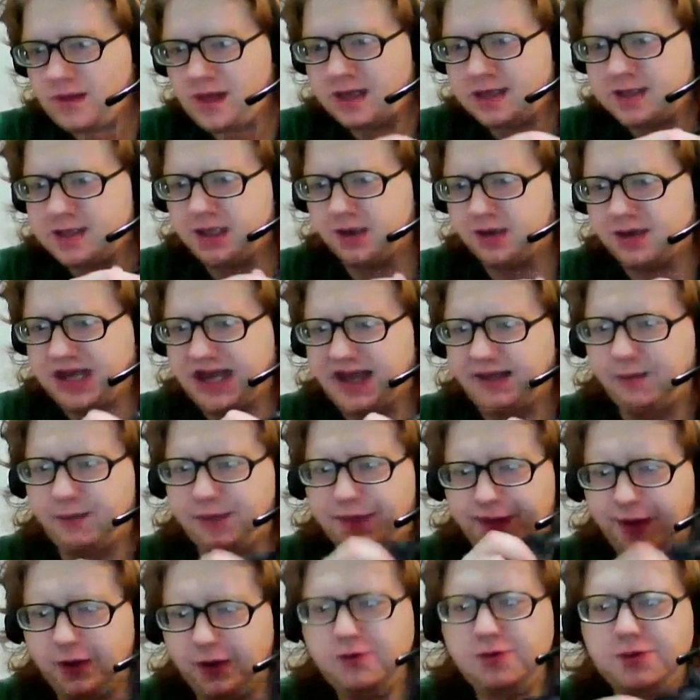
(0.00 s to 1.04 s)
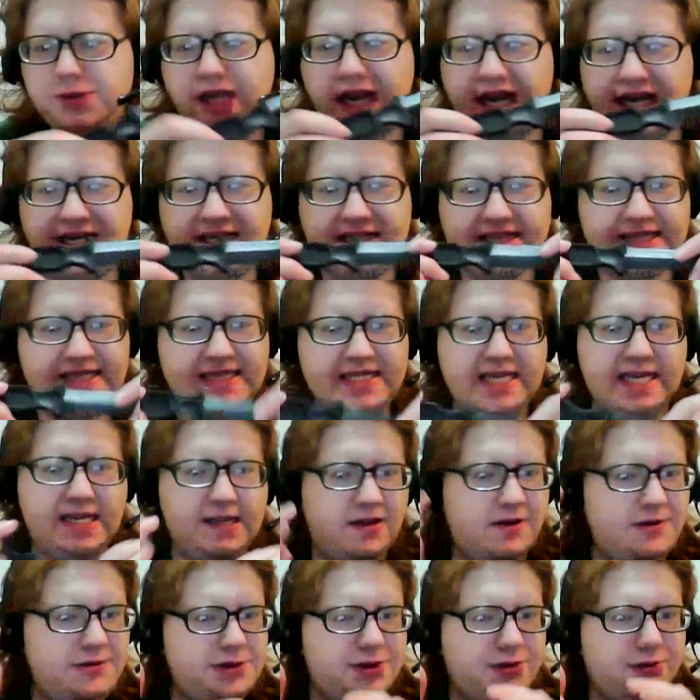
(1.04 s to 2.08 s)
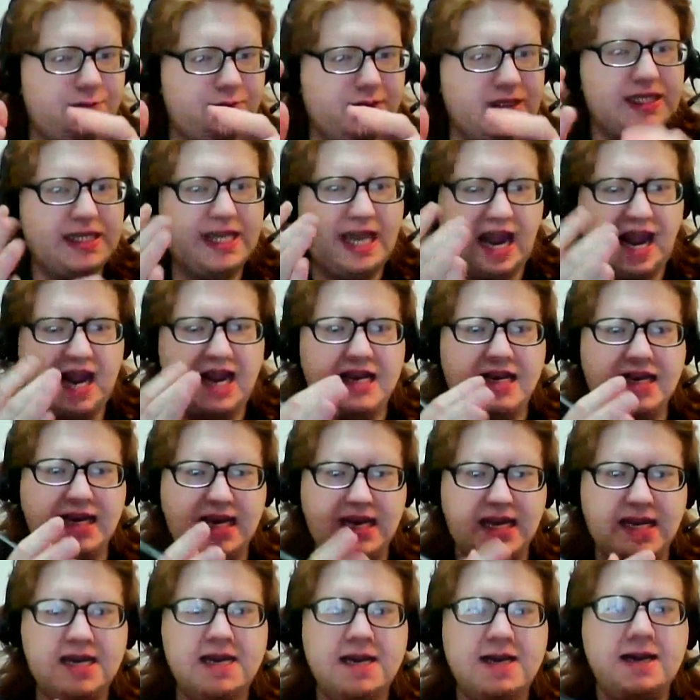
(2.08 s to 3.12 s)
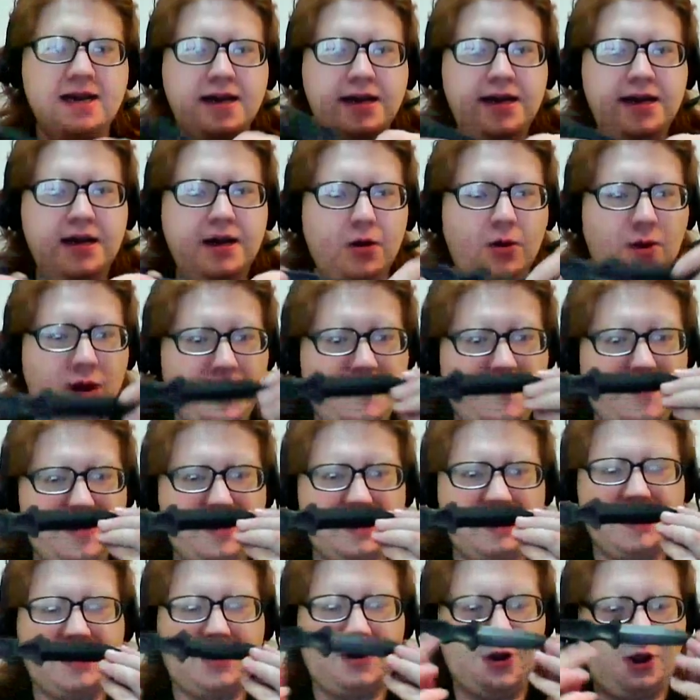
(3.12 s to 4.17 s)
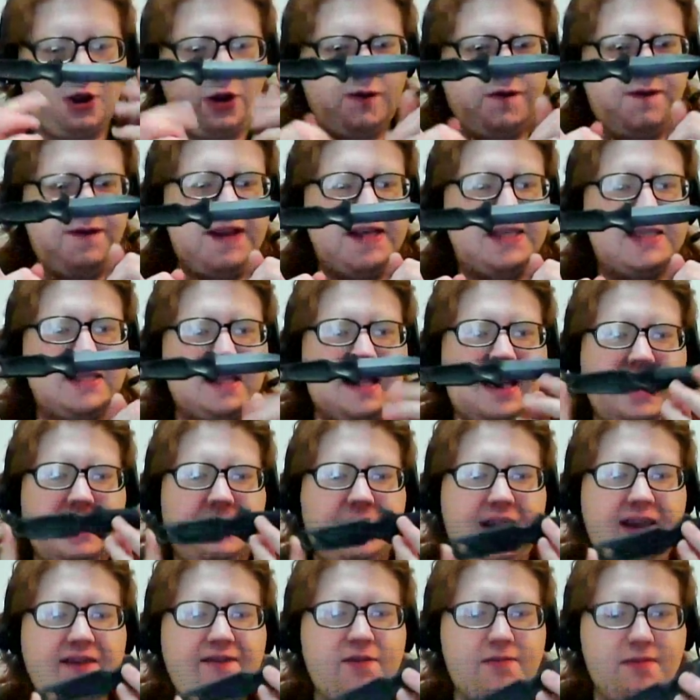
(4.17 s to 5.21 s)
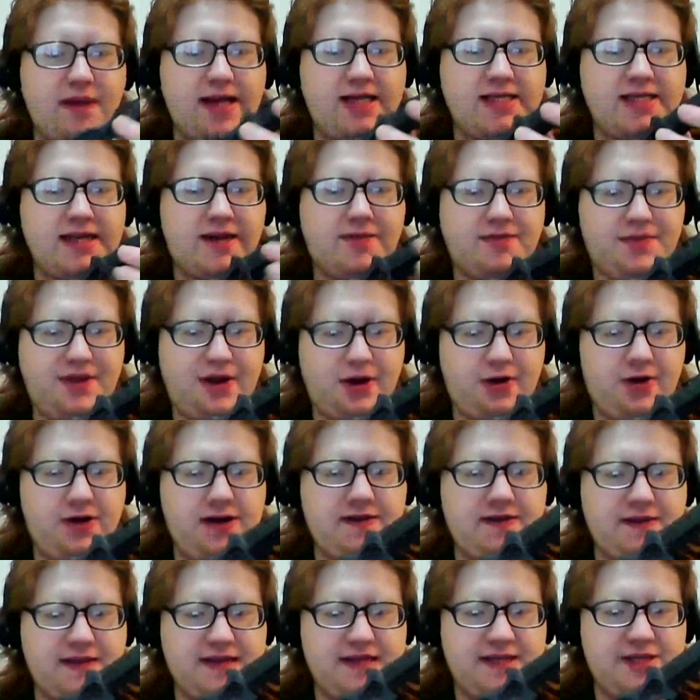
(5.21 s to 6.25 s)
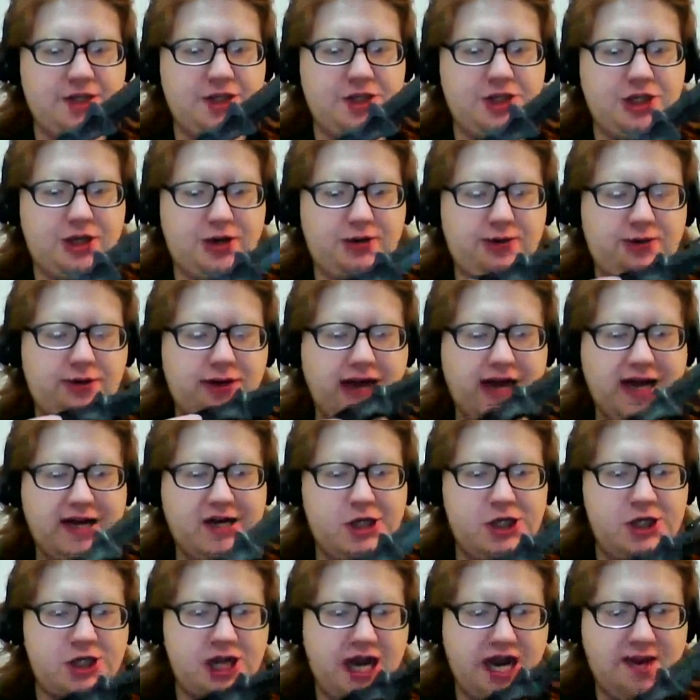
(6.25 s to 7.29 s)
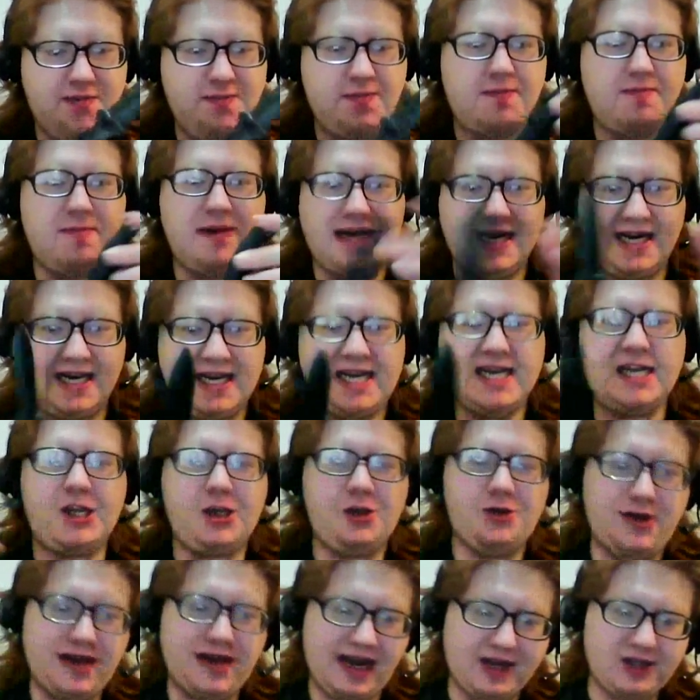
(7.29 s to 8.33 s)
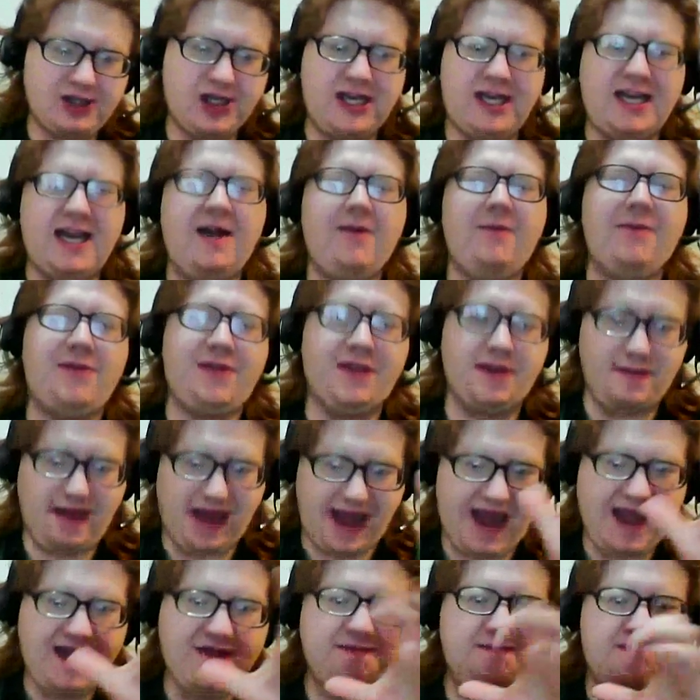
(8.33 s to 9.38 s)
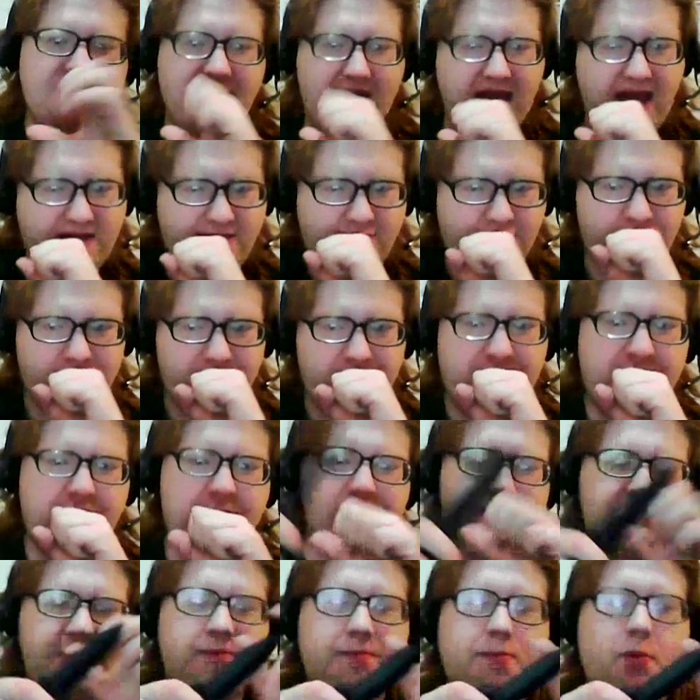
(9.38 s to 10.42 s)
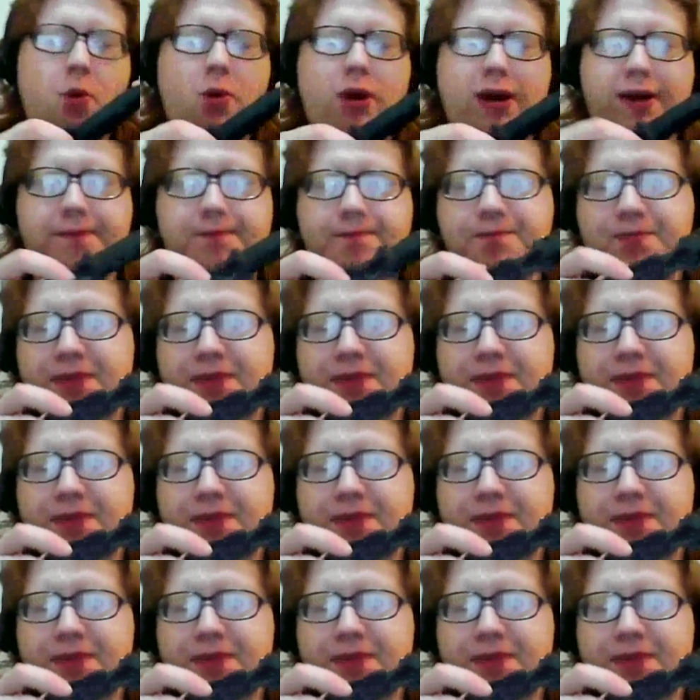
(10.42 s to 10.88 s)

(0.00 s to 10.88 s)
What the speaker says: So yeah, those I can see. Those are really handy weapons along this line. They even make some that are in this general kind of shape, but again, you can actually cut with them, and they have a good piercing point.